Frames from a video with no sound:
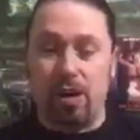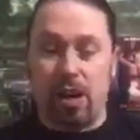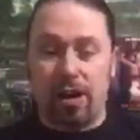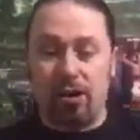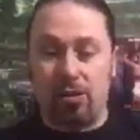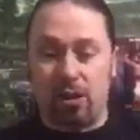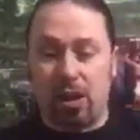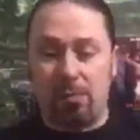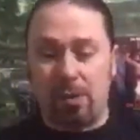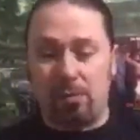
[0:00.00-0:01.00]
I know a lot
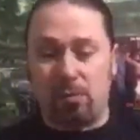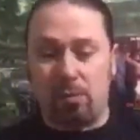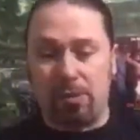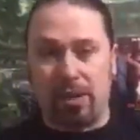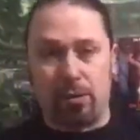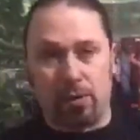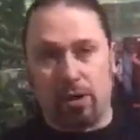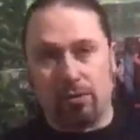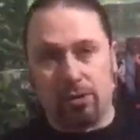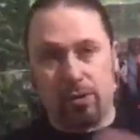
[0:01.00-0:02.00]
of people would be like,
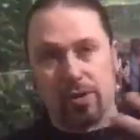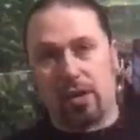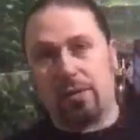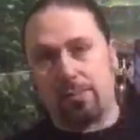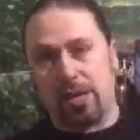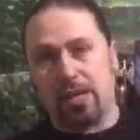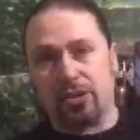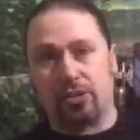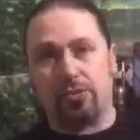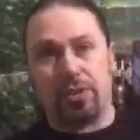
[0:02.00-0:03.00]
well, New England IPA
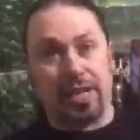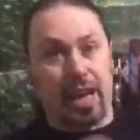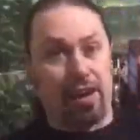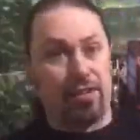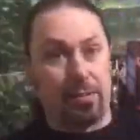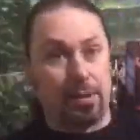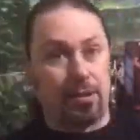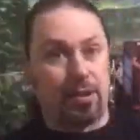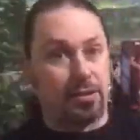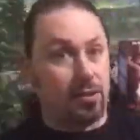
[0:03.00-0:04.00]
shouldn't really have any
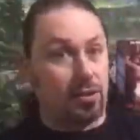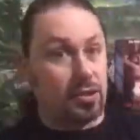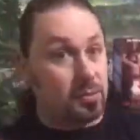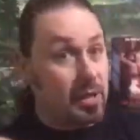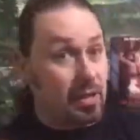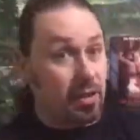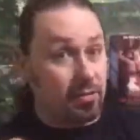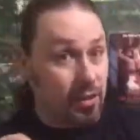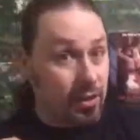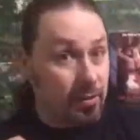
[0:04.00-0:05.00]
bitterness at all to speak of.
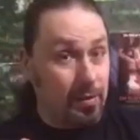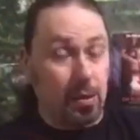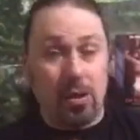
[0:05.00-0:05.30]
You know what I mean?